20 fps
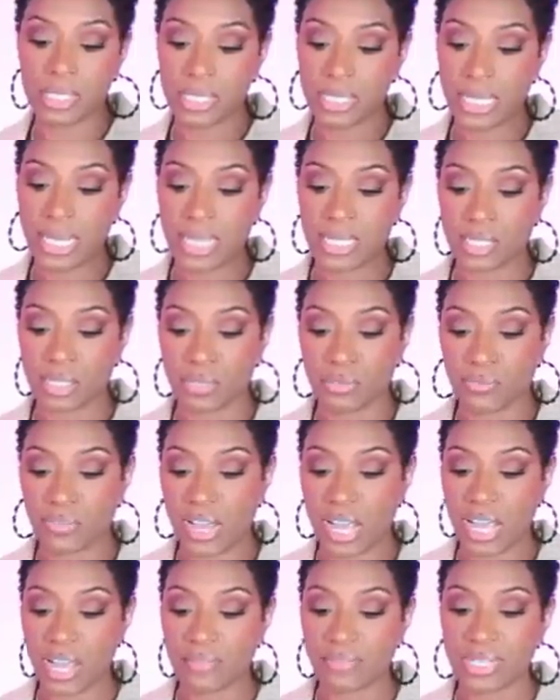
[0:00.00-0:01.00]
in sizes
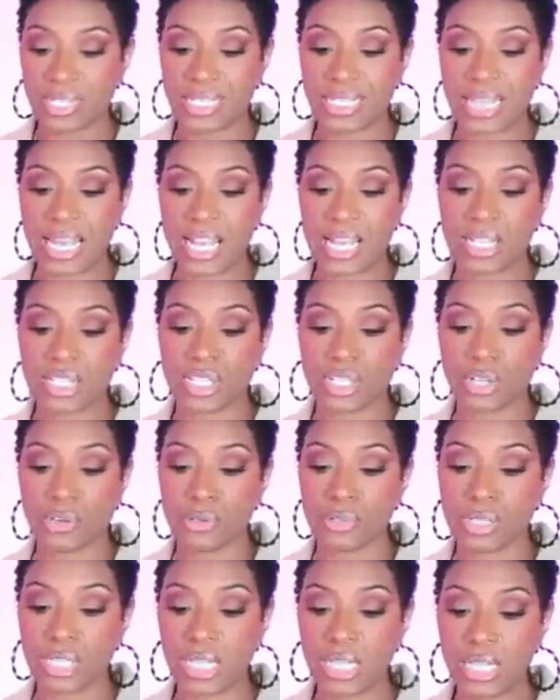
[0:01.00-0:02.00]
5 to size
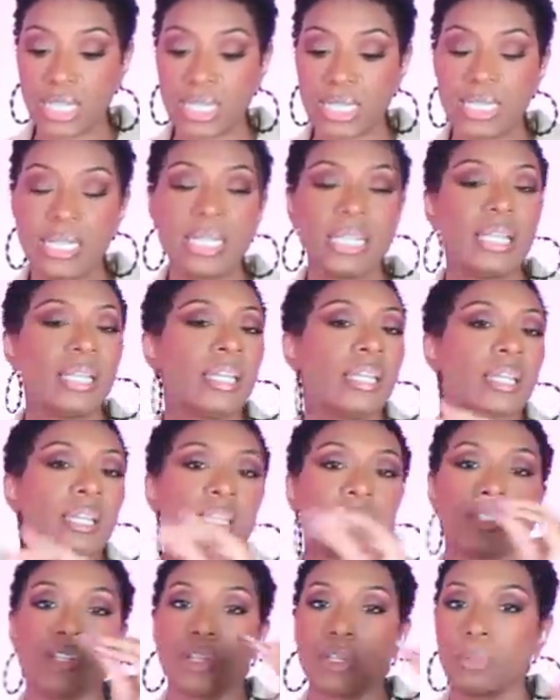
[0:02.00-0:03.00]
13.
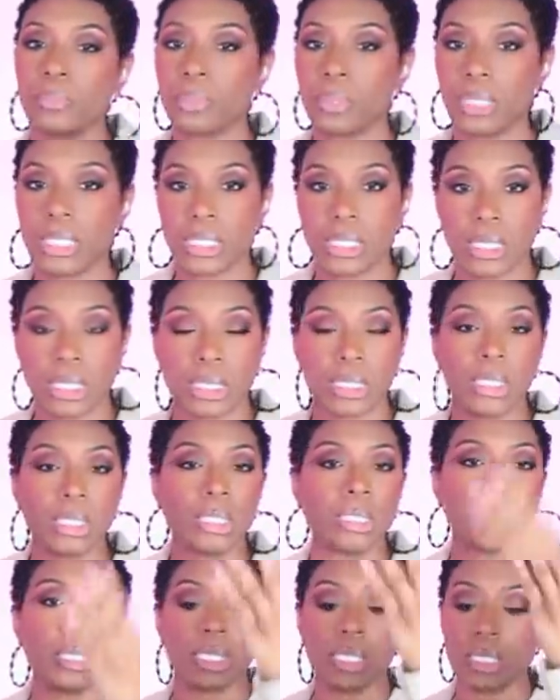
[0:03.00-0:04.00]
It's going to pull into the
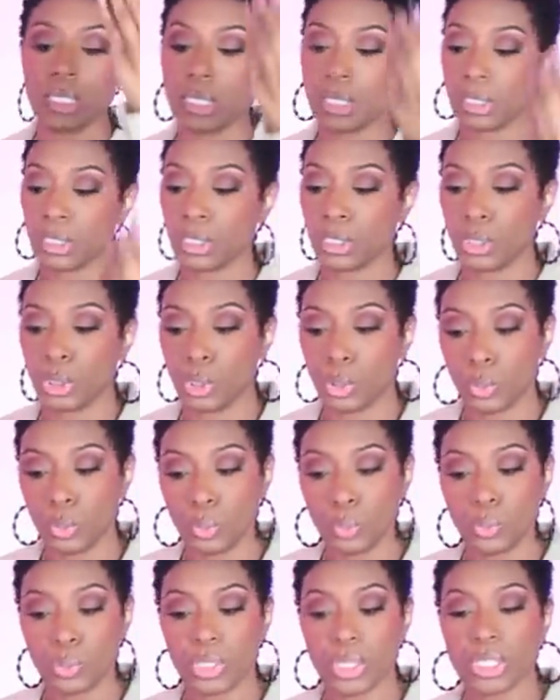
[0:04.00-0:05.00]
look. It's still a
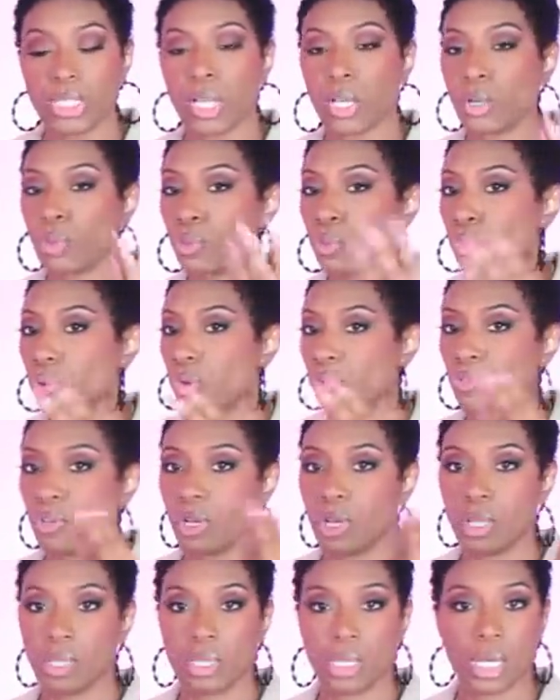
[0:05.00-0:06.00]
nude. It's not going to throw off
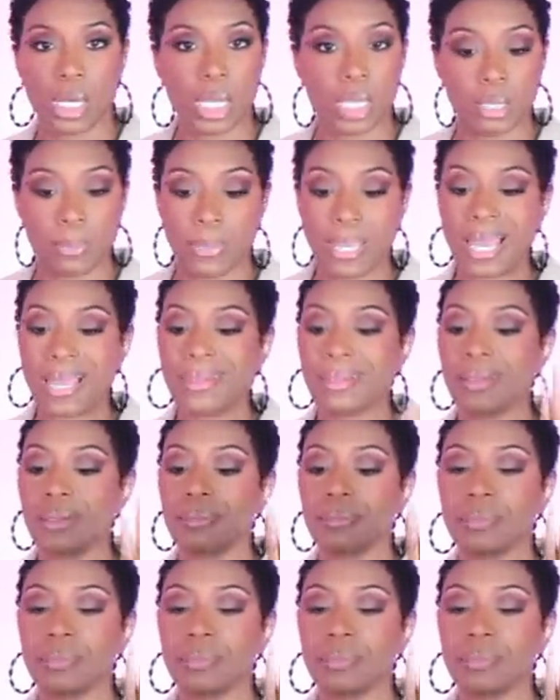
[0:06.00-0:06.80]
your other color palette.